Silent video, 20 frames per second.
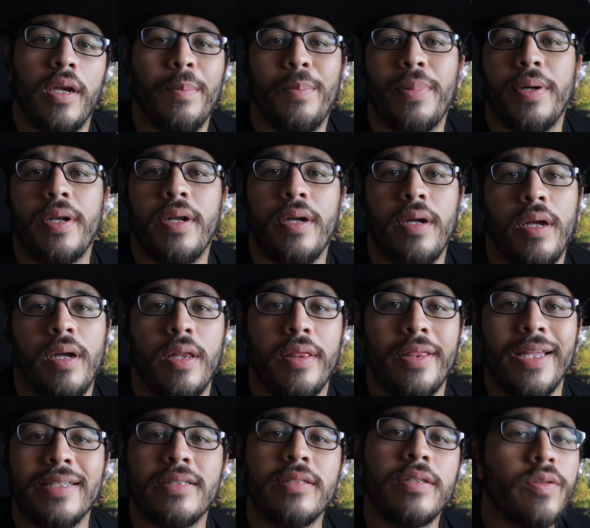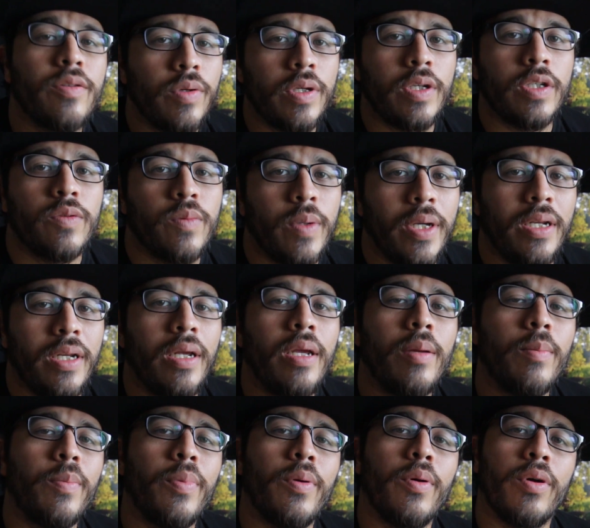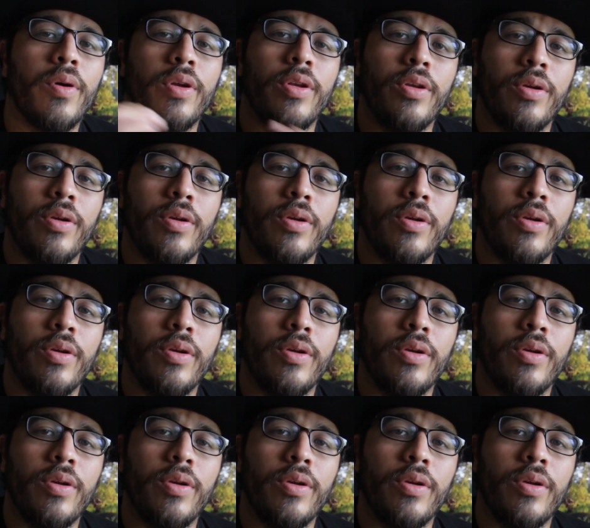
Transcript: But uh, that's the quickest way to import